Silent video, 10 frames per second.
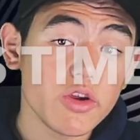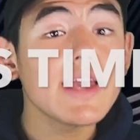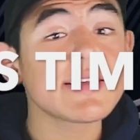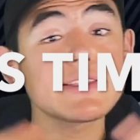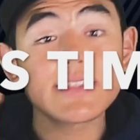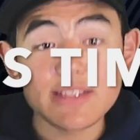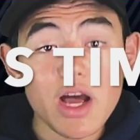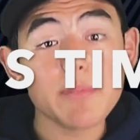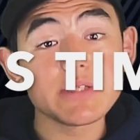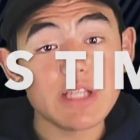It
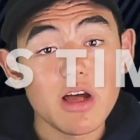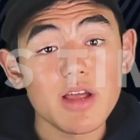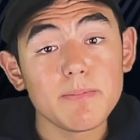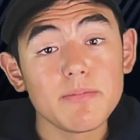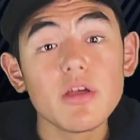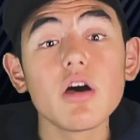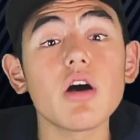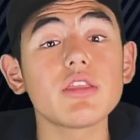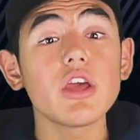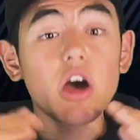stops time.
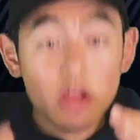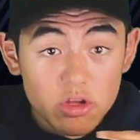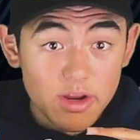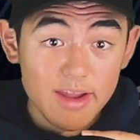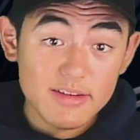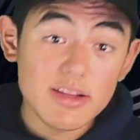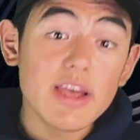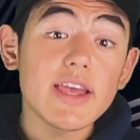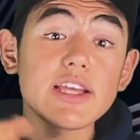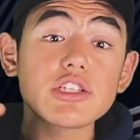On the other hand,
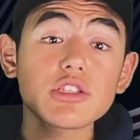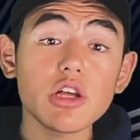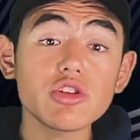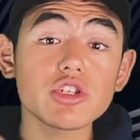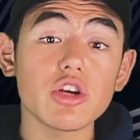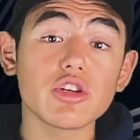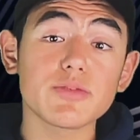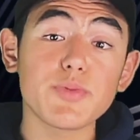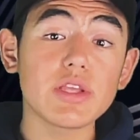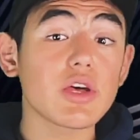a slow shutter
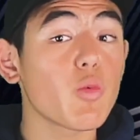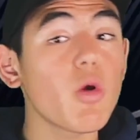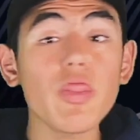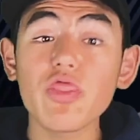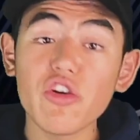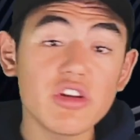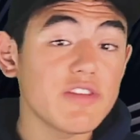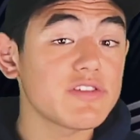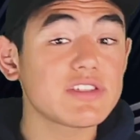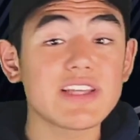speed, like
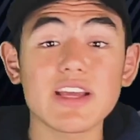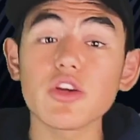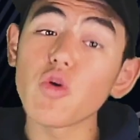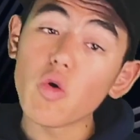1/30th of a second or